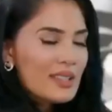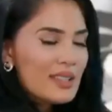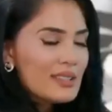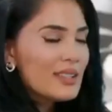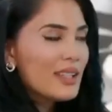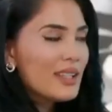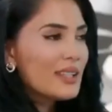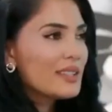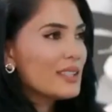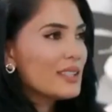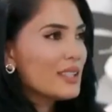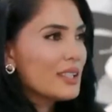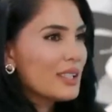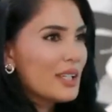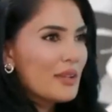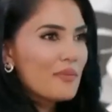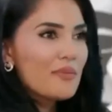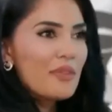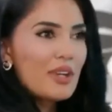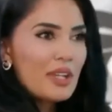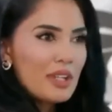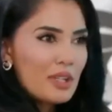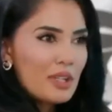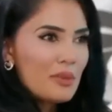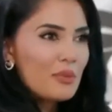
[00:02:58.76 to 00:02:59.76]
gaslighting
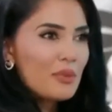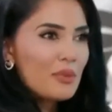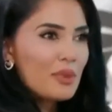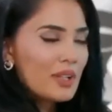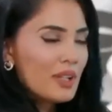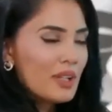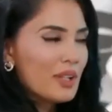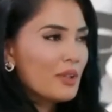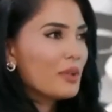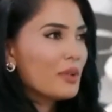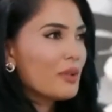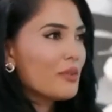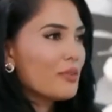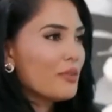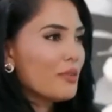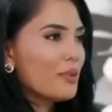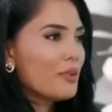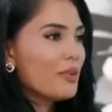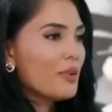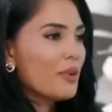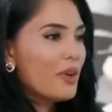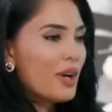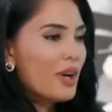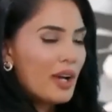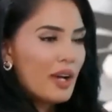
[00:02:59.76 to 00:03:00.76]
can make you want to look
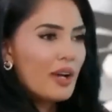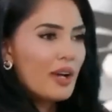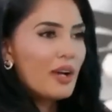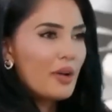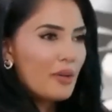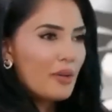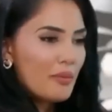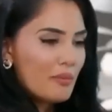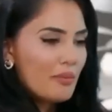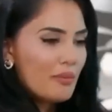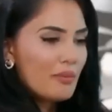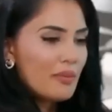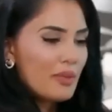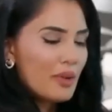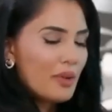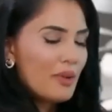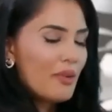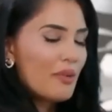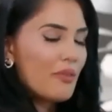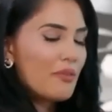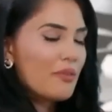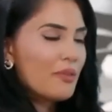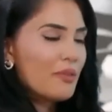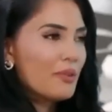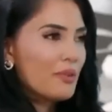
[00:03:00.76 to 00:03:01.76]
for
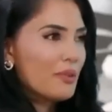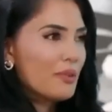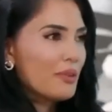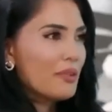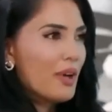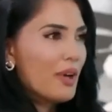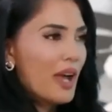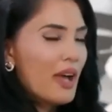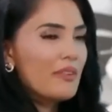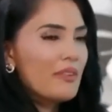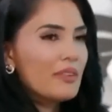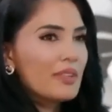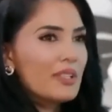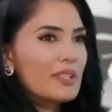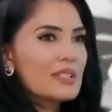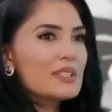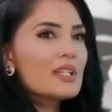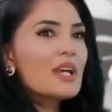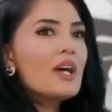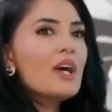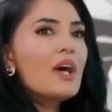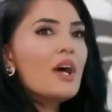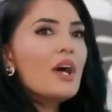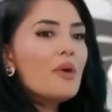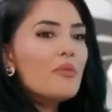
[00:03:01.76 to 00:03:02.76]

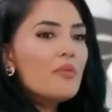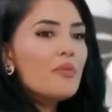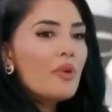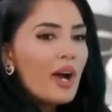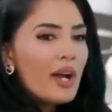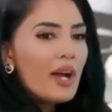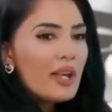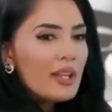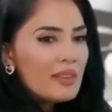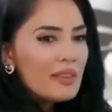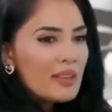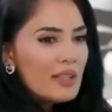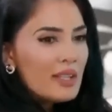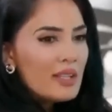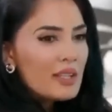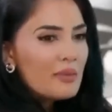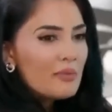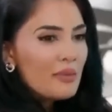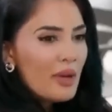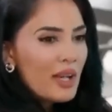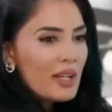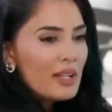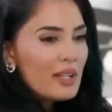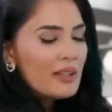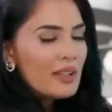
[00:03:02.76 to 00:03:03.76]
evidence, but I
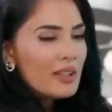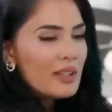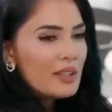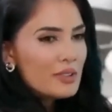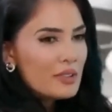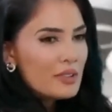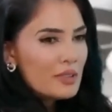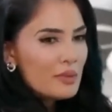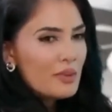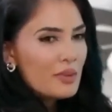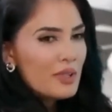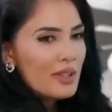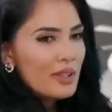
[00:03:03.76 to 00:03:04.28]
think better than